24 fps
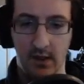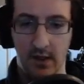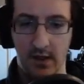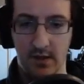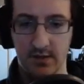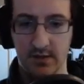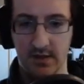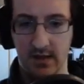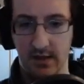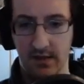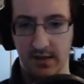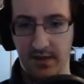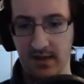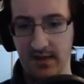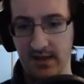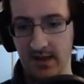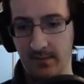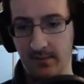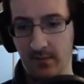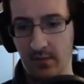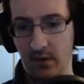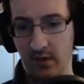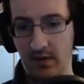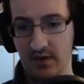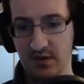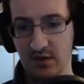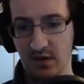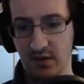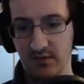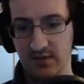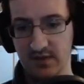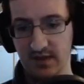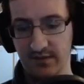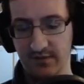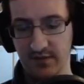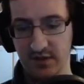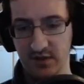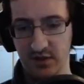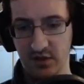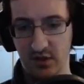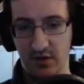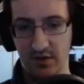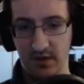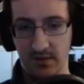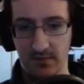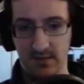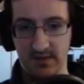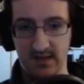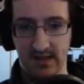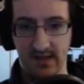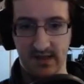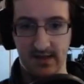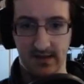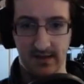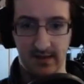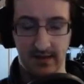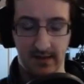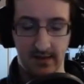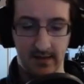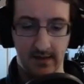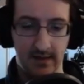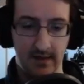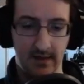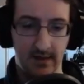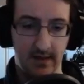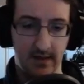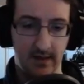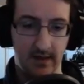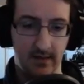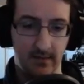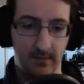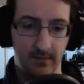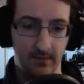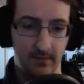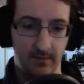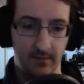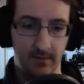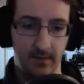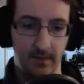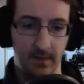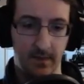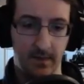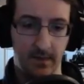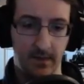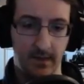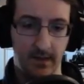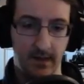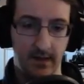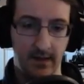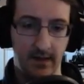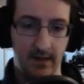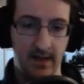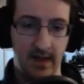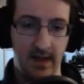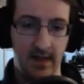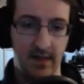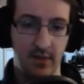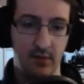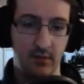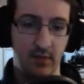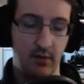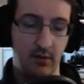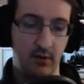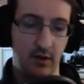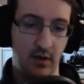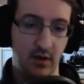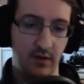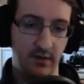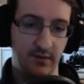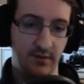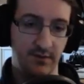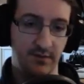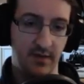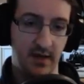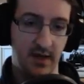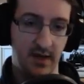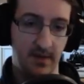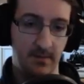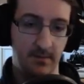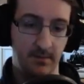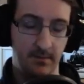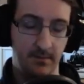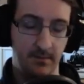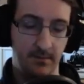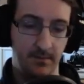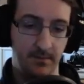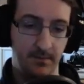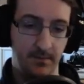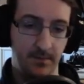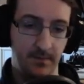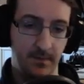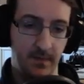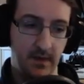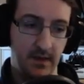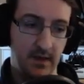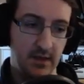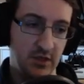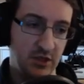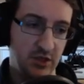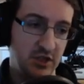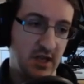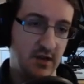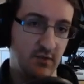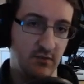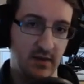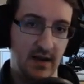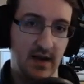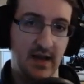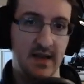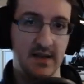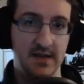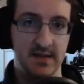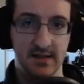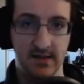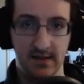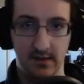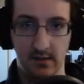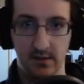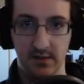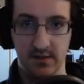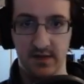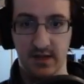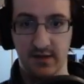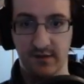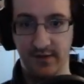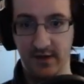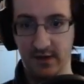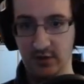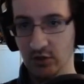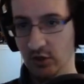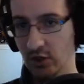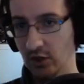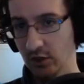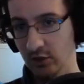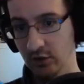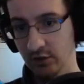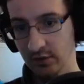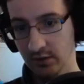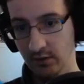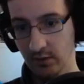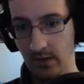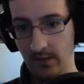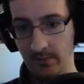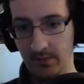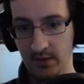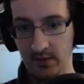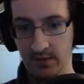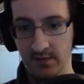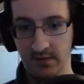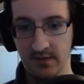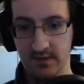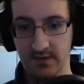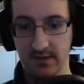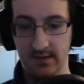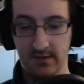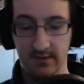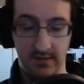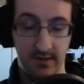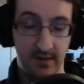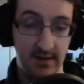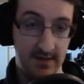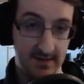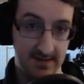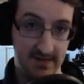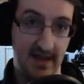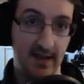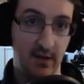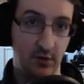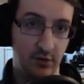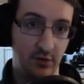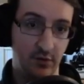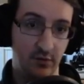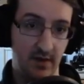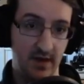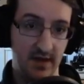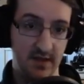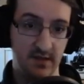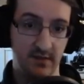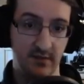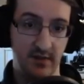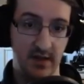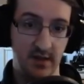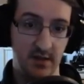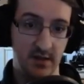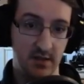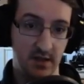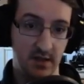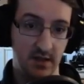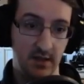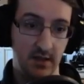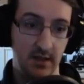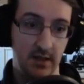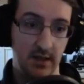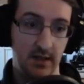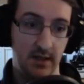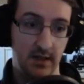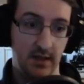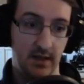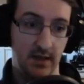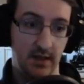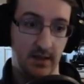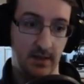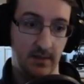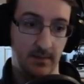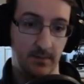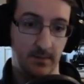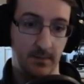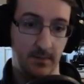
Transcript: So I think that more or less covers it for sword in particular. Again, there are a lot of generalized skills that affect all hunter weapons, things like Hunter Art Avenger, that